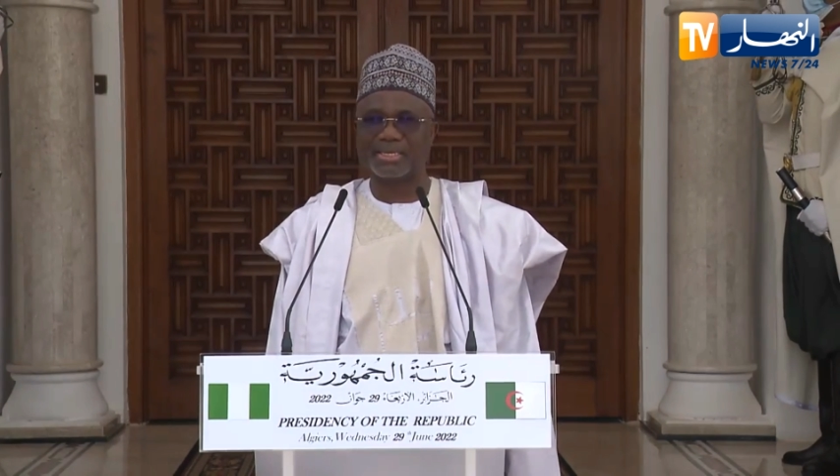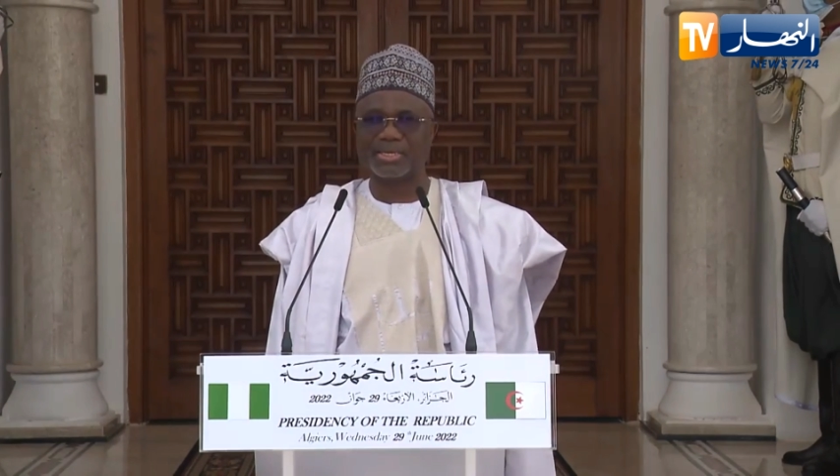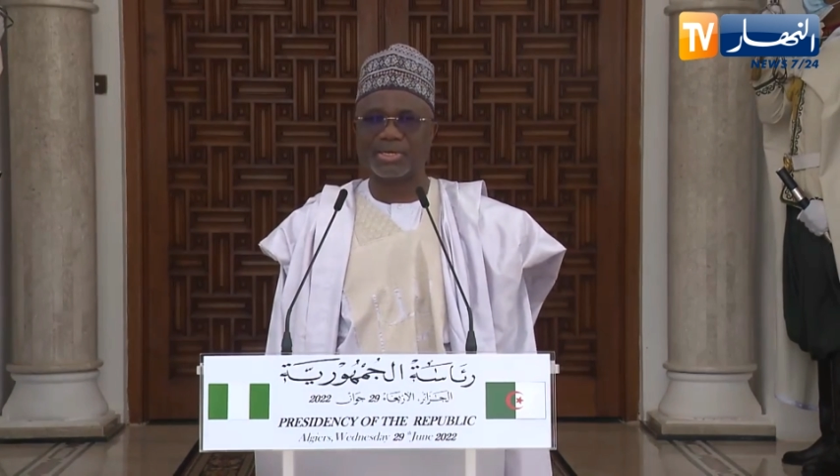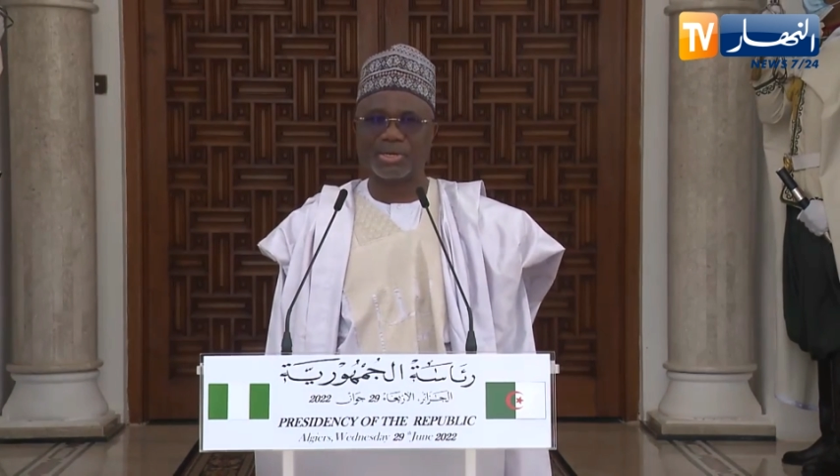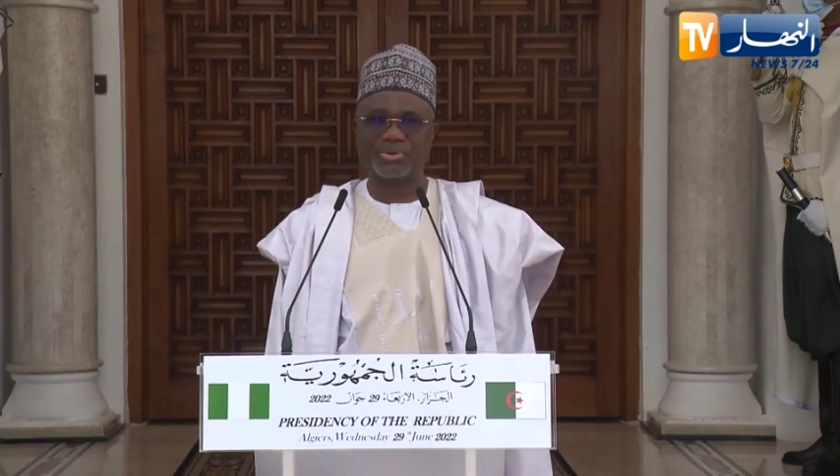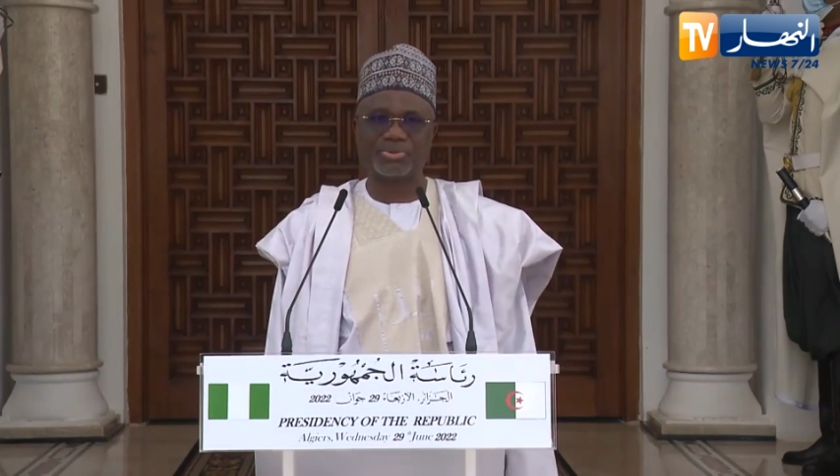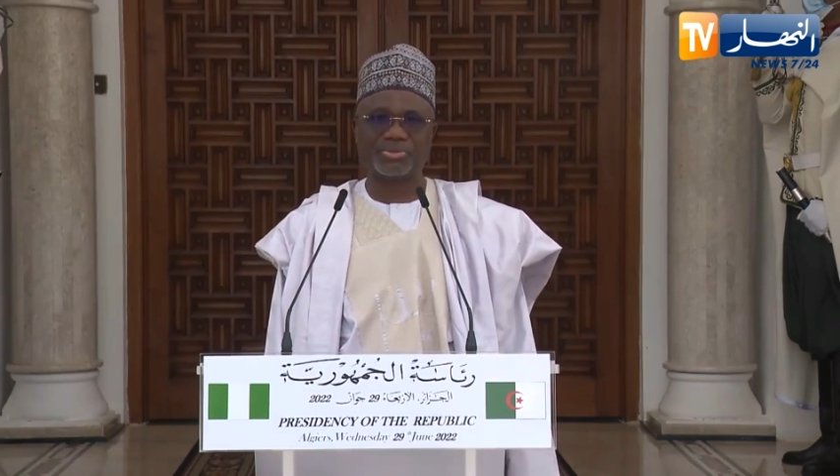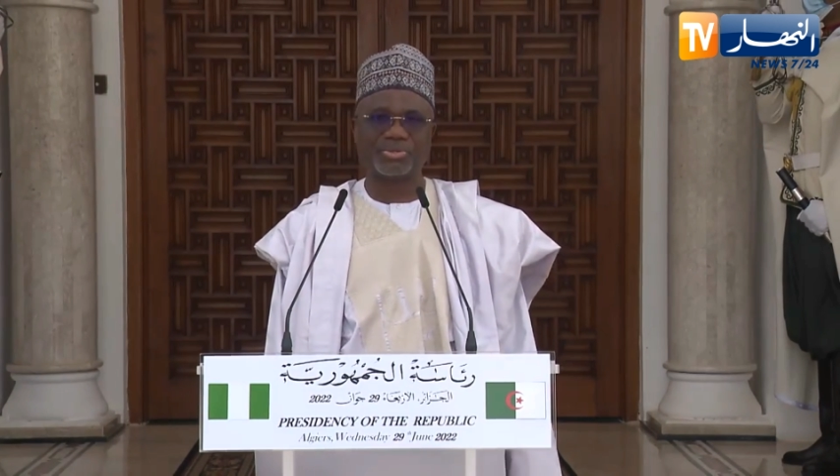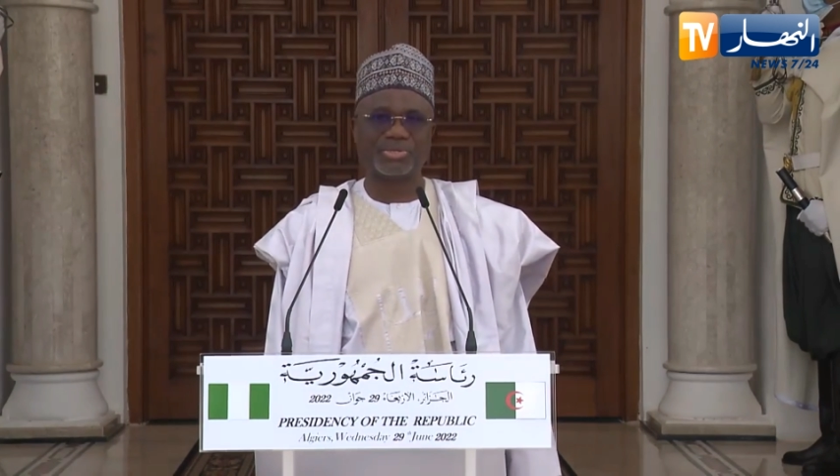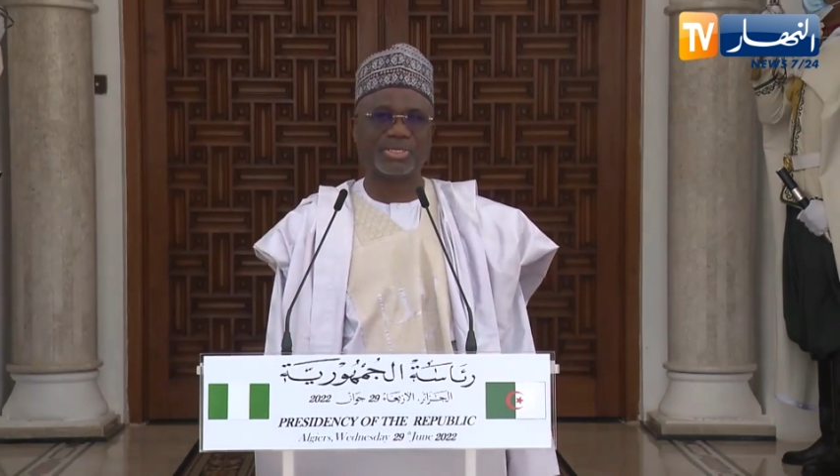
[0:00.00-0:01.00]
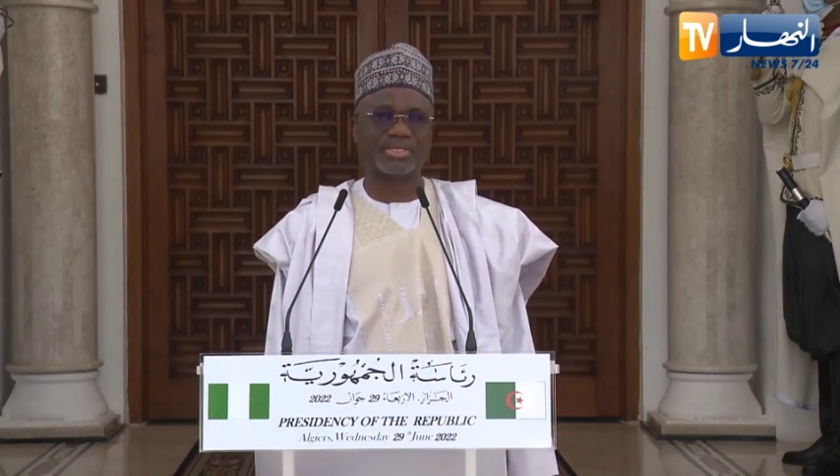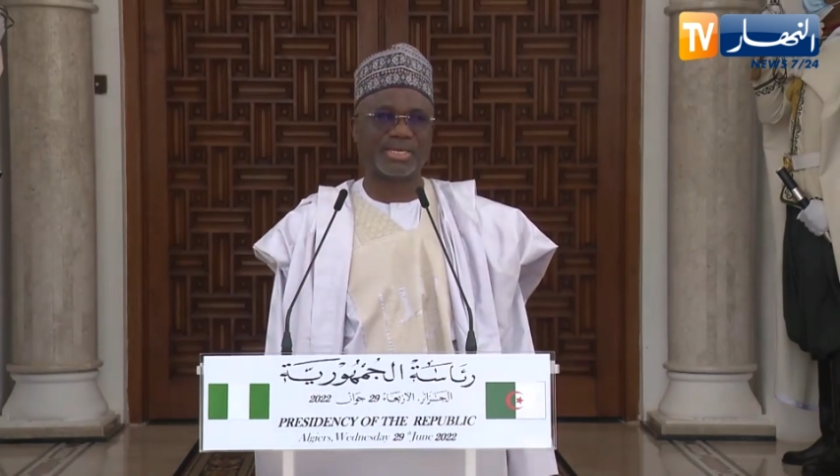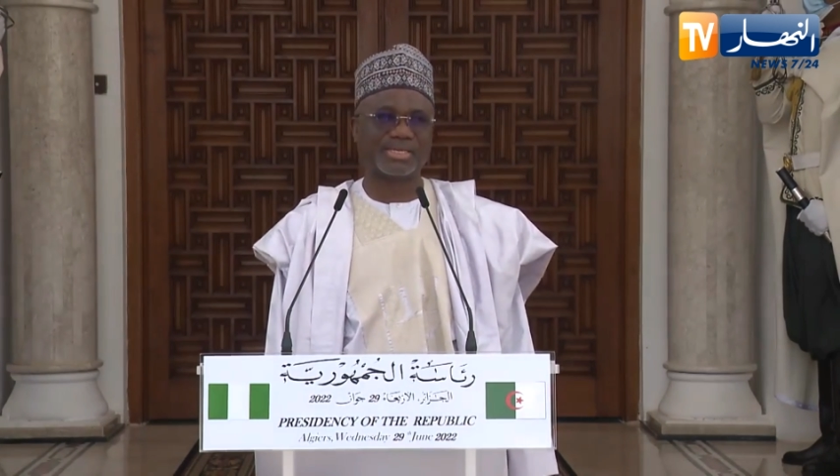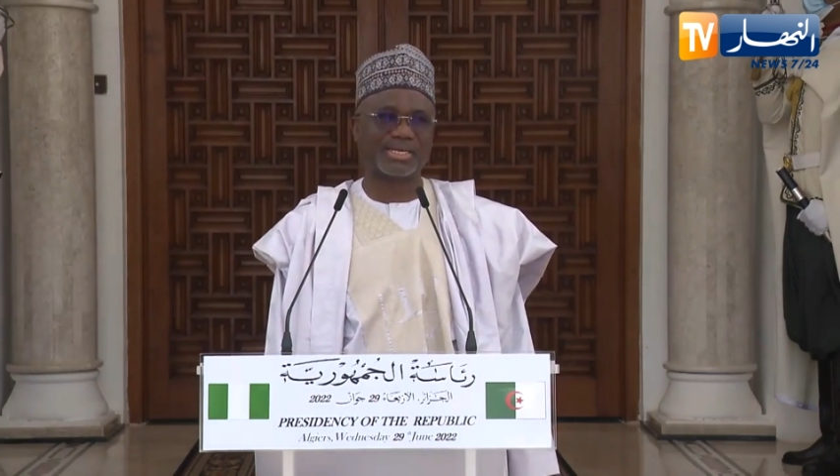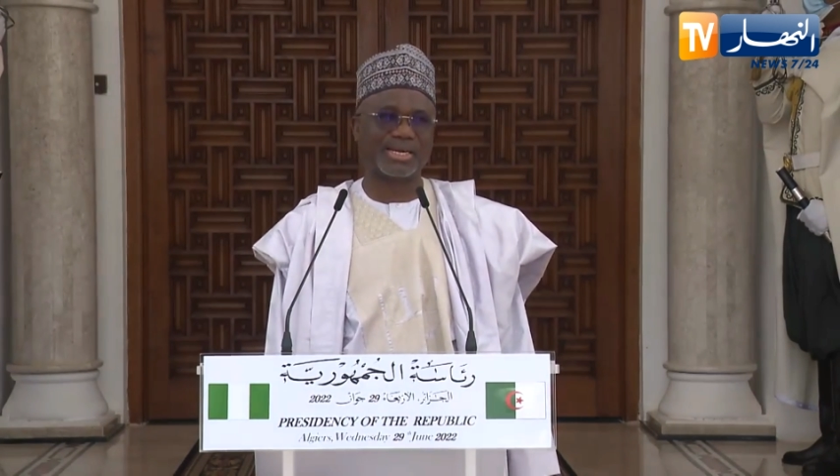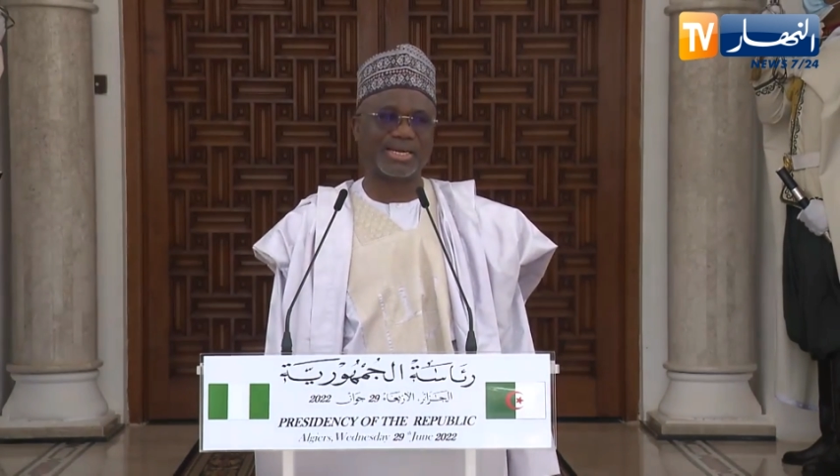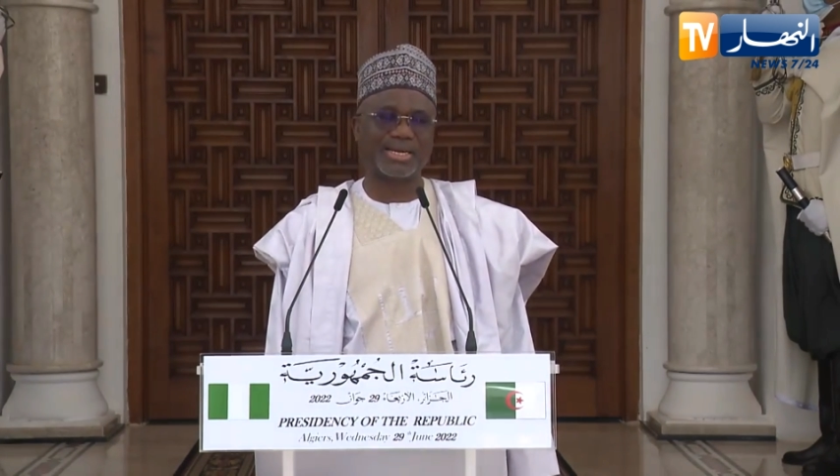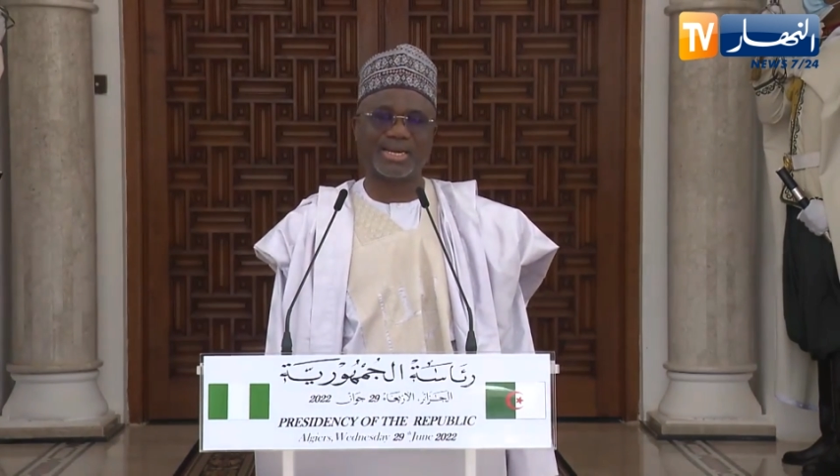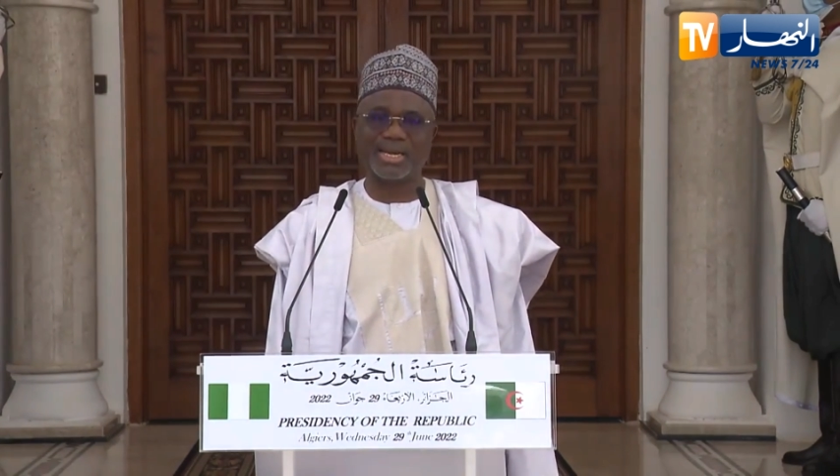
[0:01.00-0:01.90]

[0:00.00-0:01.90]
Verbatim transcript: include the Trans-Saharan